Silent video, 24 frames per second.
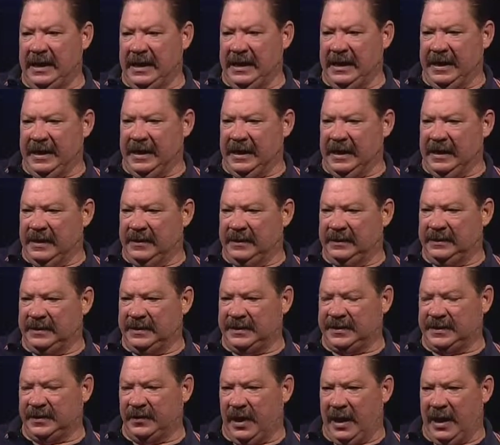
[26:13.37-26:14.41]
and uh,
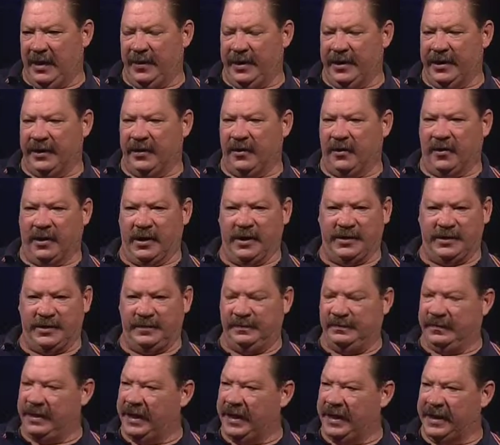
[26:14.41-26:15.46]
so i would
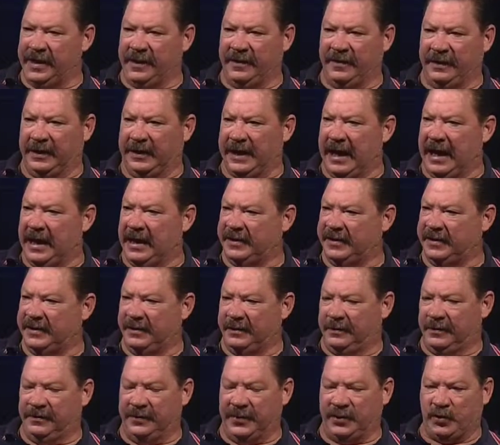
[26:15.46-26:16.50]
encourage any of the guys
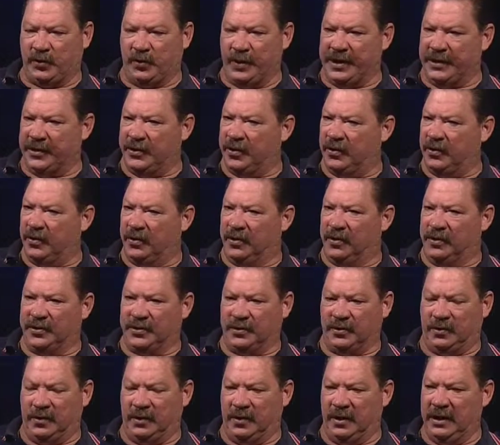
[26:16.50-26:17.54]
that are between
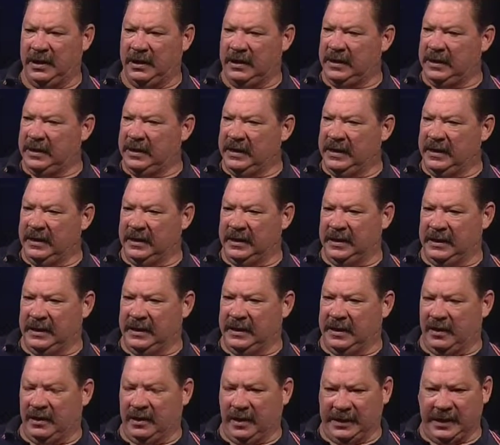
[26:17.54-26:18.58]
tours or
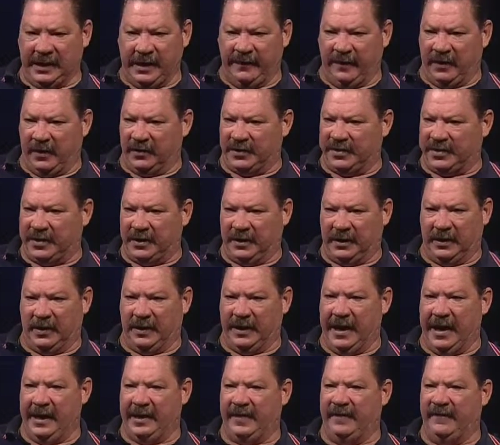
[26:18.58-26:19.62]
uh, even are still
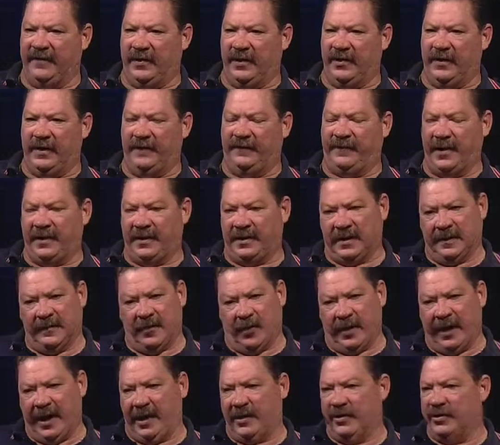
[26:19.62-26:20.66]
on active duty if they'd come
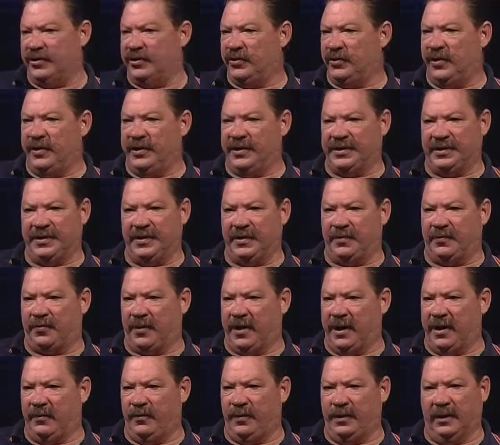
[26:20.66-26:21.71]
on out and join us in the
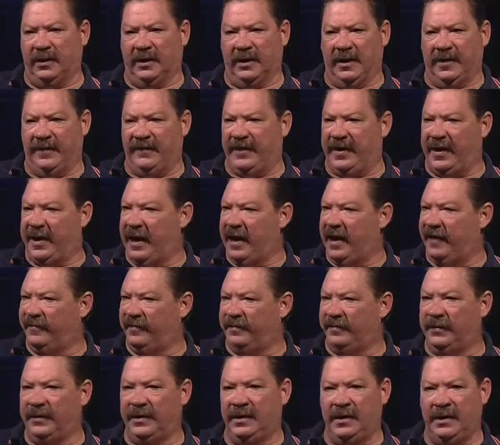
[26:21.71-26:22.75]
parade we'd love to have
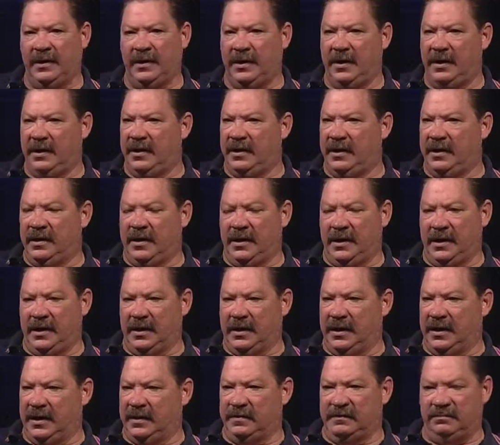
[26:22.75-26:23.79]
them
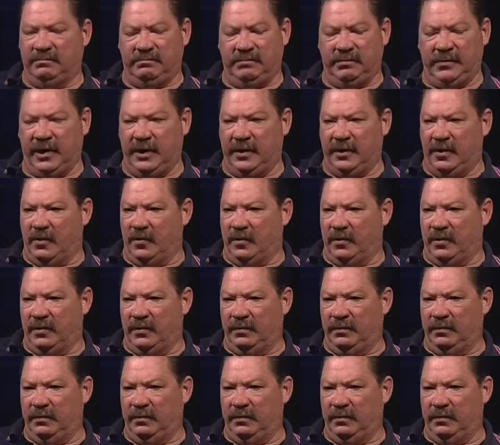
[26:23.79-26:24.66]
uh, you know, and we'd